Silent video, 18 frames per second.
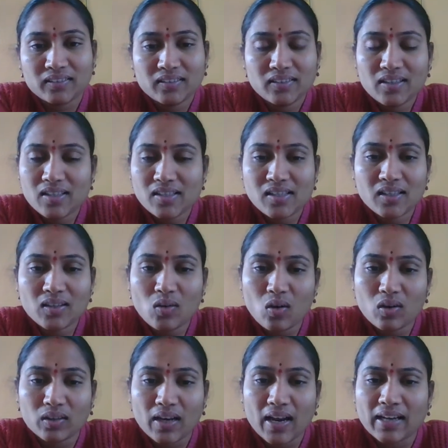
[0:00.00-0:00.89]
Is it
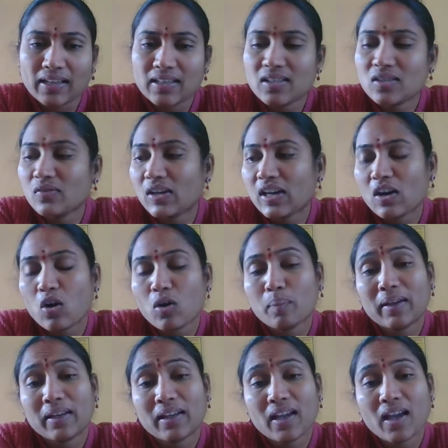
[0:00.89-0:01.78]
not? At least we cannot
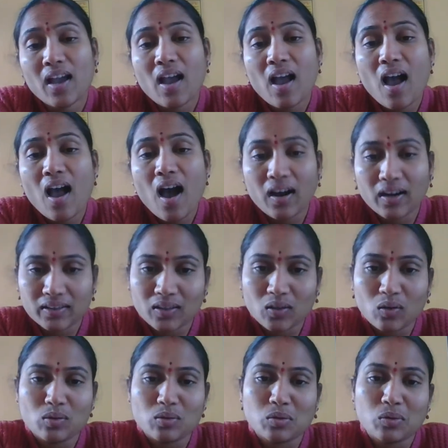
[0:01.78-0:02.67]
make a hut
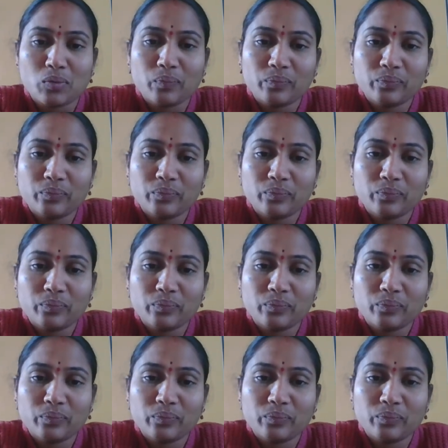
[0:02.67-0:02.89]
also.